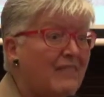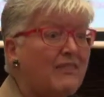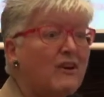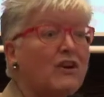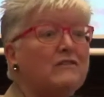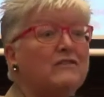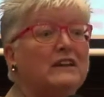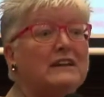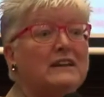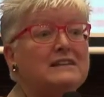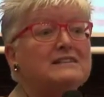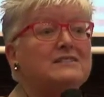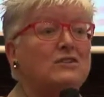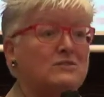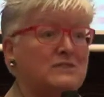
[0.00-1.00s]
that I've at
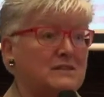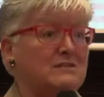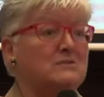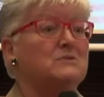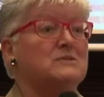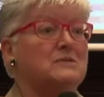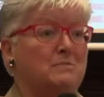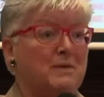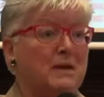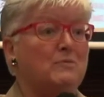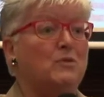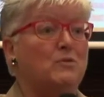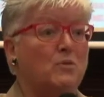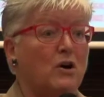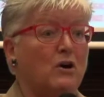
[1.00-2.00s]
least got skills that
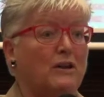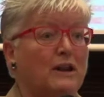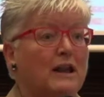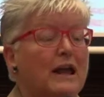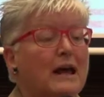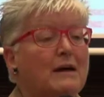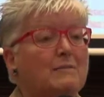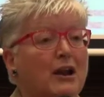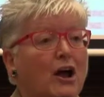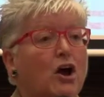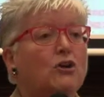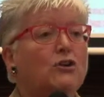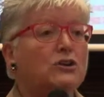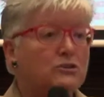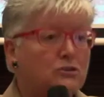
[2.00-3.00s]
people want. But
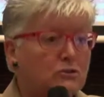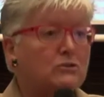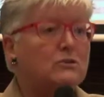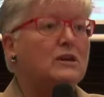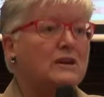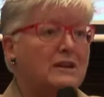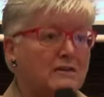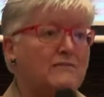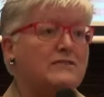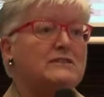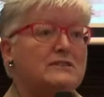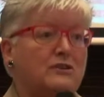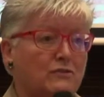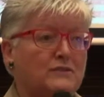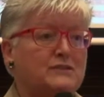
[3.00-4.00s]
only you can give
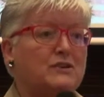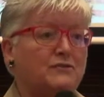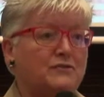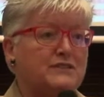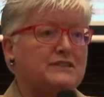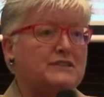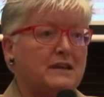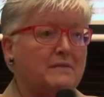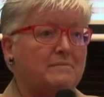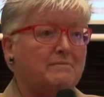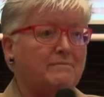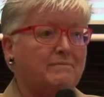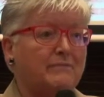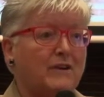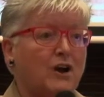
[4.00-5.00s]
yourself self-esteem.
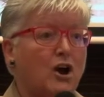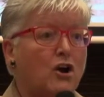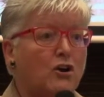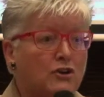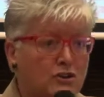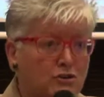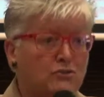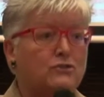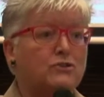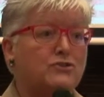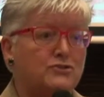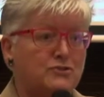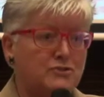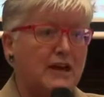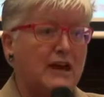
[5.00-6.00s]
Only you can
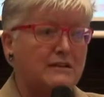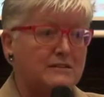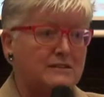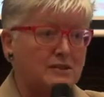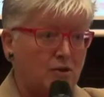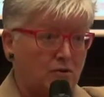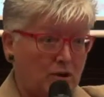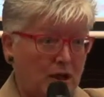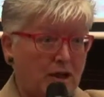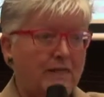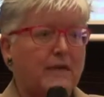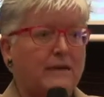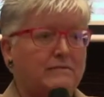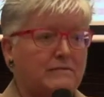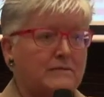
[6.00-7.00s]
do that. So
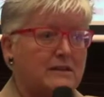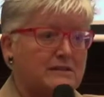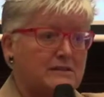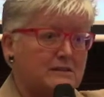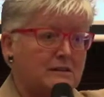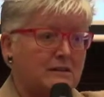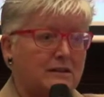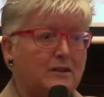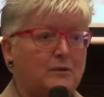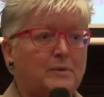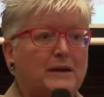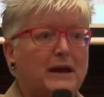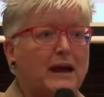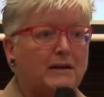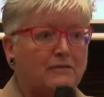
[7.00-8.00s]
that's a little
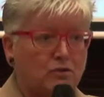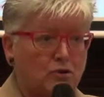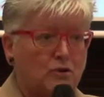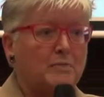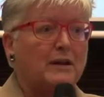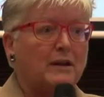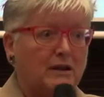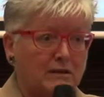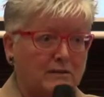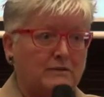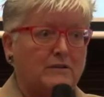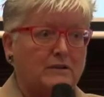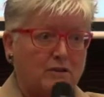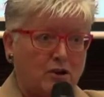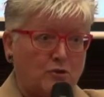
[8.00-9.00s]
bit out of order, but
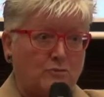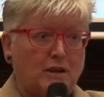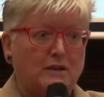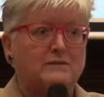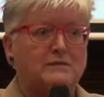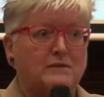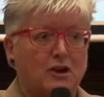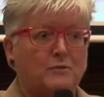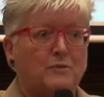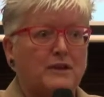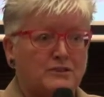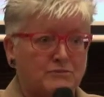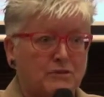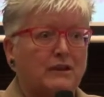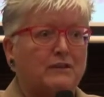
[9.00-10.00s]
I hope
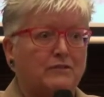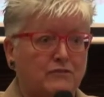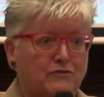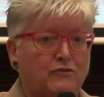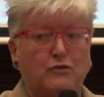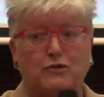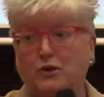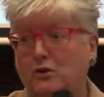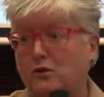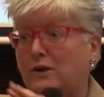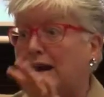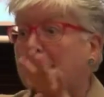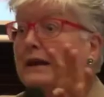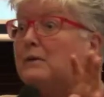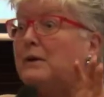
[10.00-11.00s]
that's relevant for you or
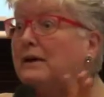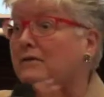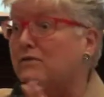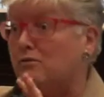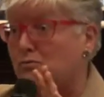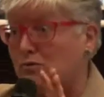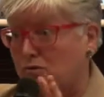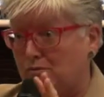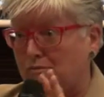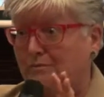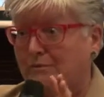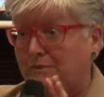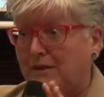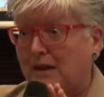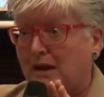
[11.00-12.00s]
anyone in the room.
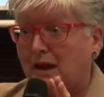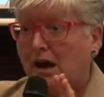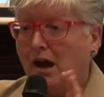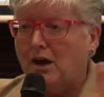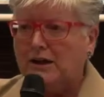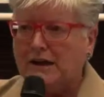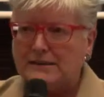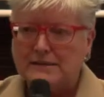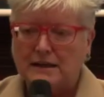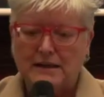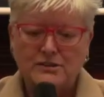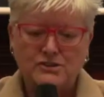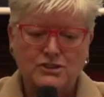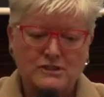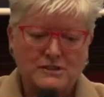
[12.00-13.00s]
Okay, so
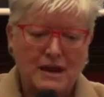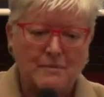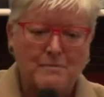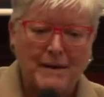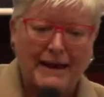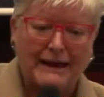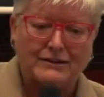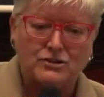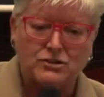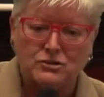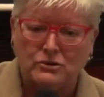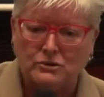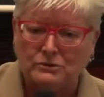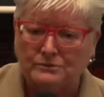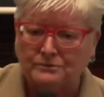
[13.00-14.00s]
let's just come back
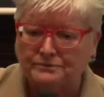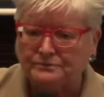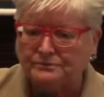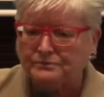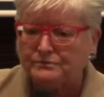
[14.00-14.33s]
to